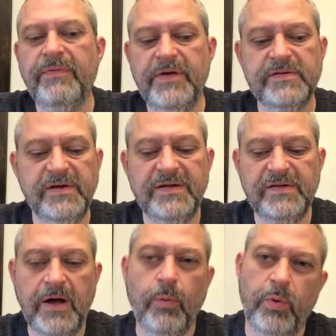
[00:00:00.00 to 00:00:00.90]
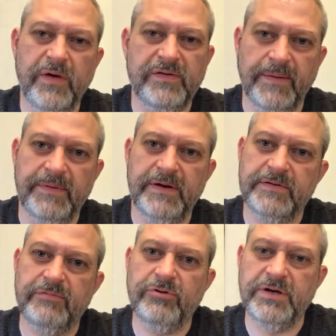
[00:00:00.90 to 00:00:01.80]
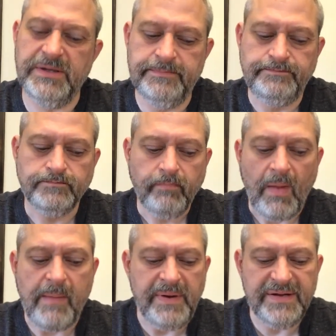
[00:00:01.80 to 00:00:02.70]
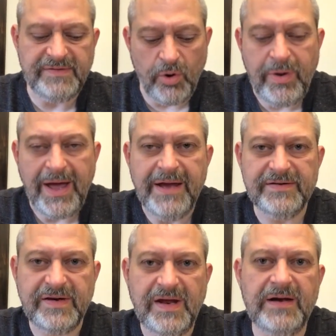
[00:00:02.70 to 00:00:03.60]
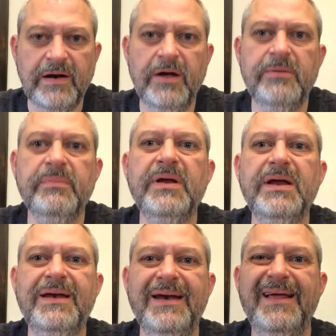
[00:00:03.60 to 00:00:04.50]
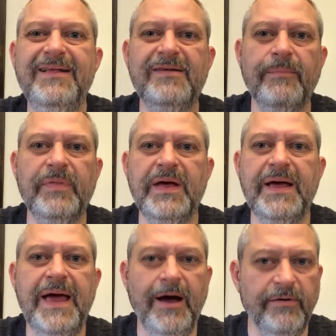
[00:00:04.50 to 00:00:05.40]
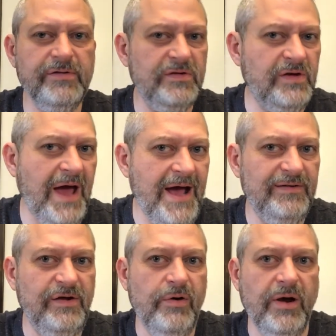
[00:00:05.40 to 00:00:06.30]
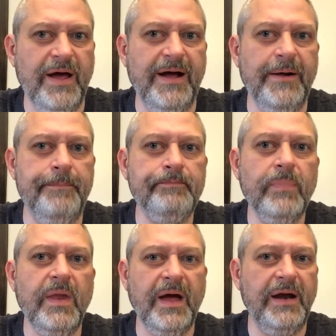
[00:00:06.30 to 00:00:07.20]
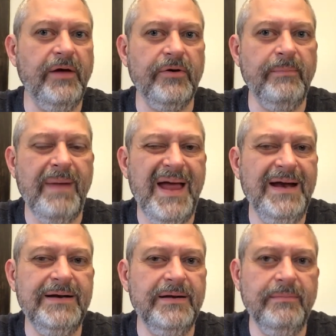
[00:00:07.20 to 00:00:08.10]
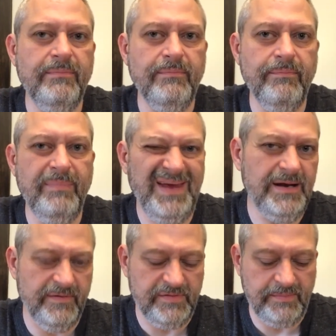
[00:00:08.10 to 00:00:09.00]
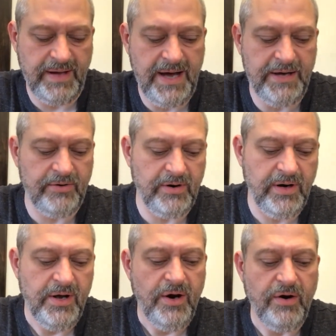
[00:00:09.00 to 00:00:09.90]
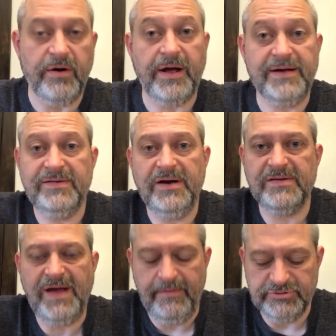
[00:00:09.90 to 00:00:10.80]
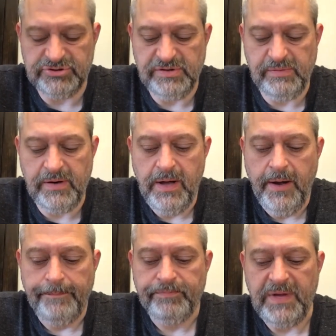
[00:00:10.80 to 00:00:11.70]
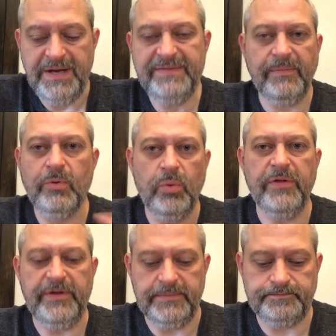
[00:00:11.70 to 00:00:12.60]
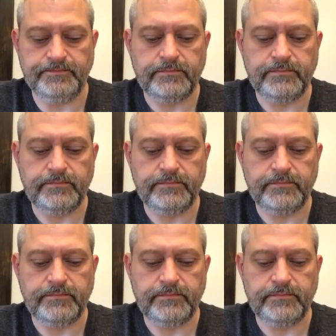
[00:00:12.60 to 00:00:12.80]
this needs to go with something. It's really, I mean, it's okay to stand alone, but it needs something else to add to it, like another main meat of some kind, or like I said, a sandwich or something. It needs something with it.